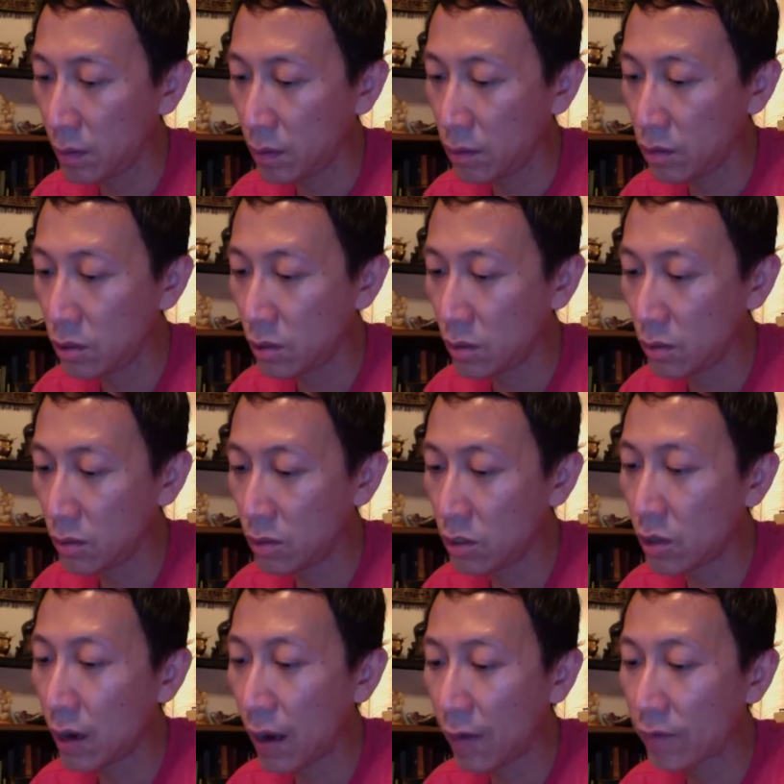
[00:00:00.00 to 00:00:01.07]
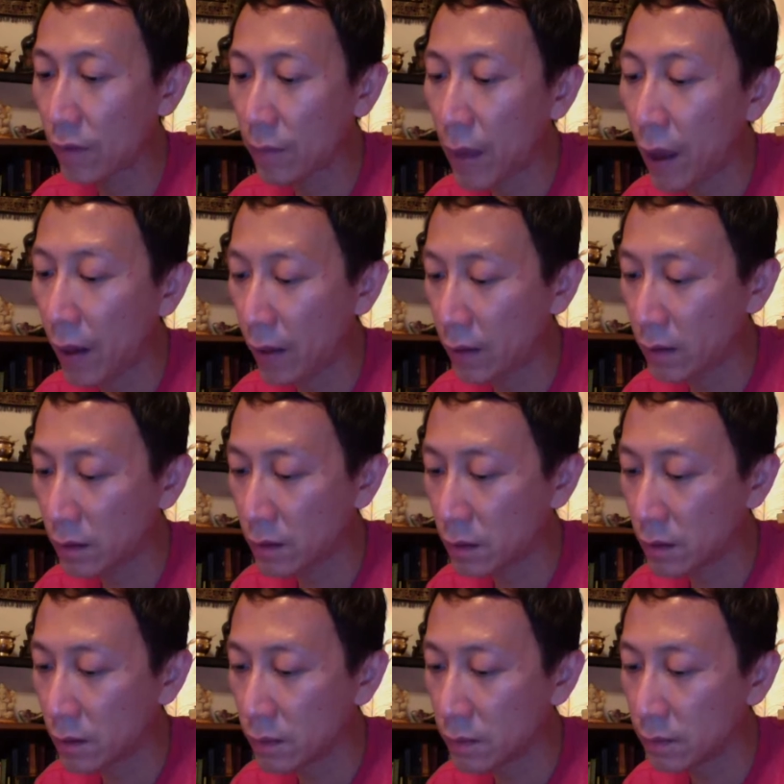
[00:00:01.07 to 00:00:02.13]
to have the balance.
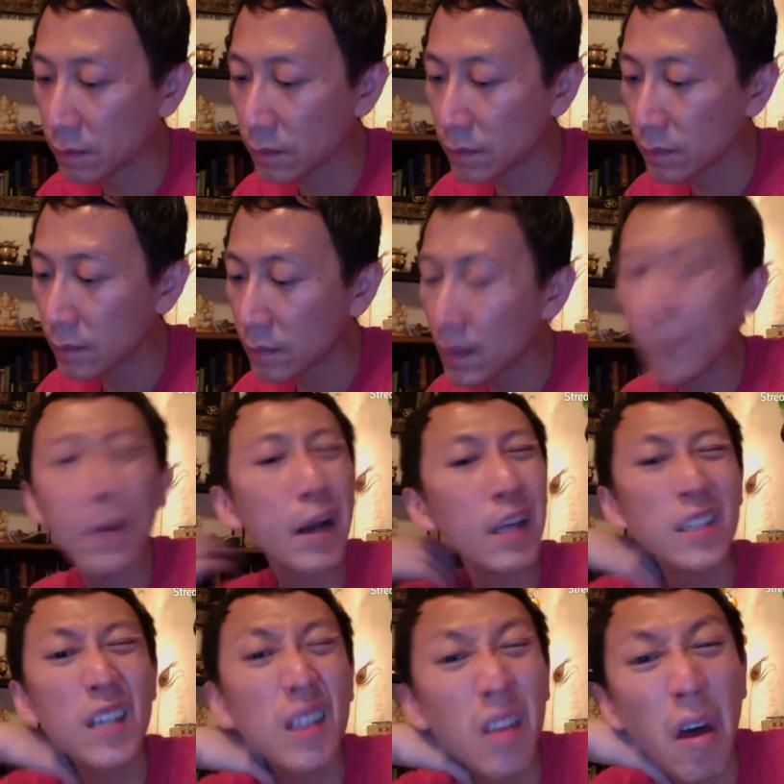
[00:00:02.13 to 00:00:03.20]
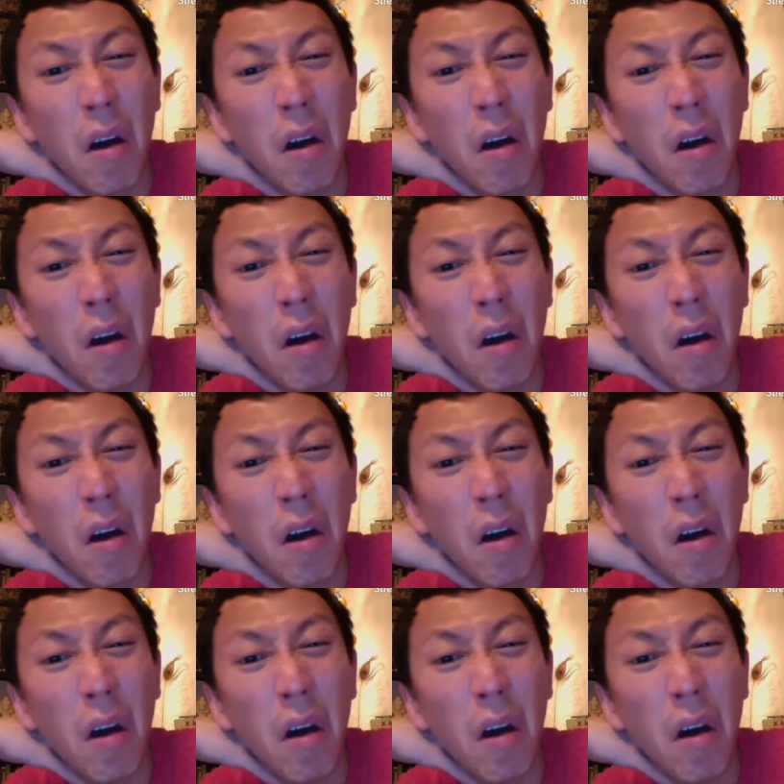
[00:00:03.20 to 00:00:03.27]
But is it though?